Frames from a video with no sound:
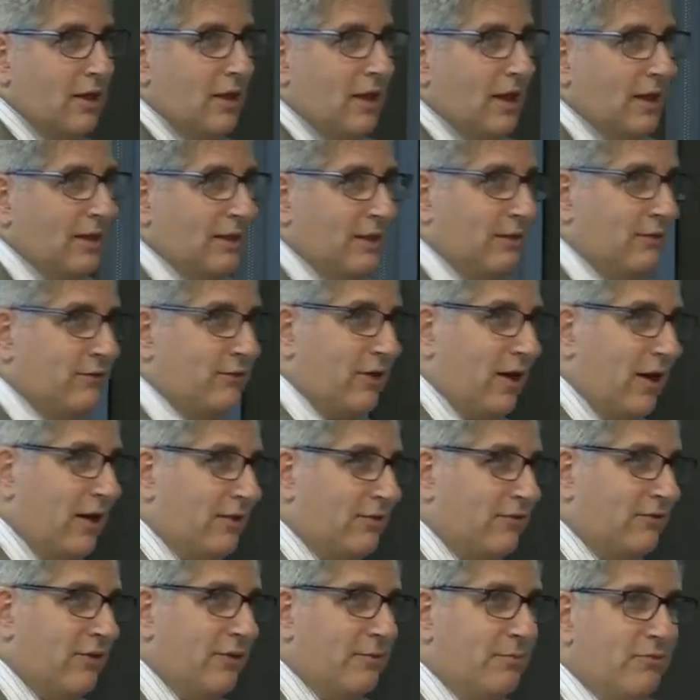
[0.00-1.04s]
and these
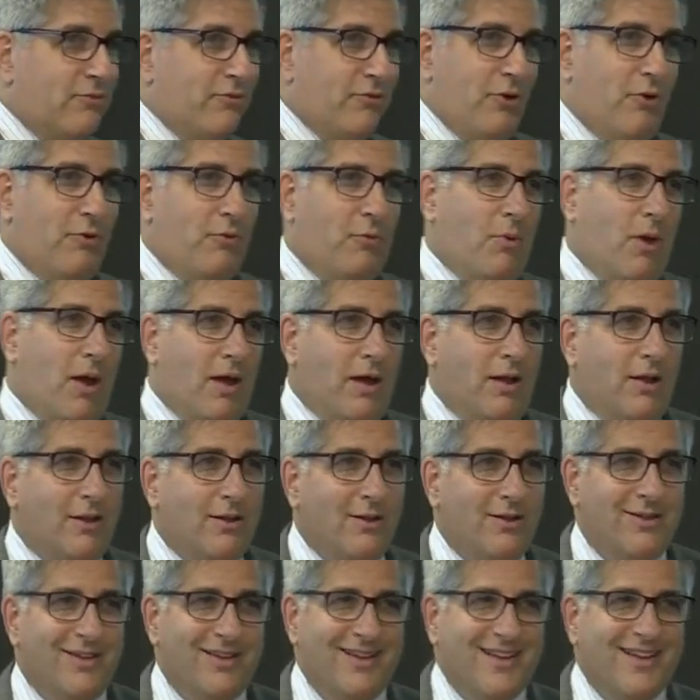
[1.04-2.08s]
concepts so
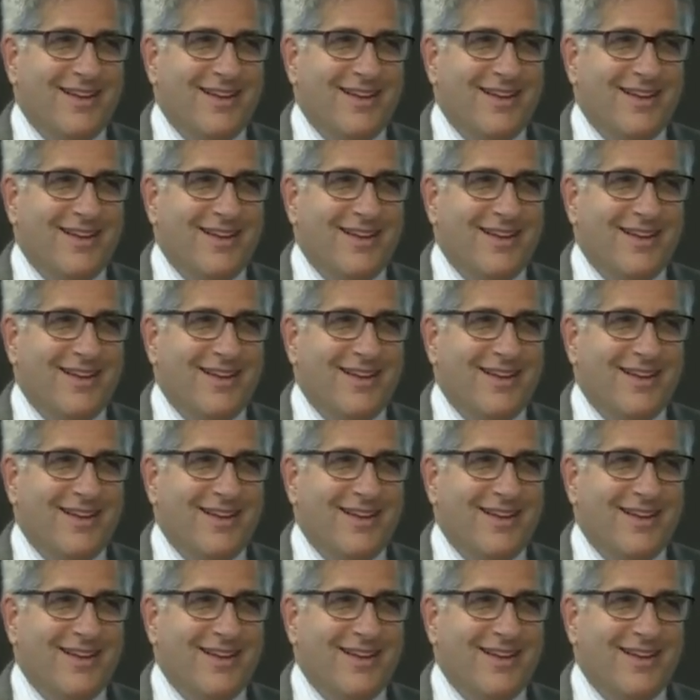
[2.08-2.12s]
well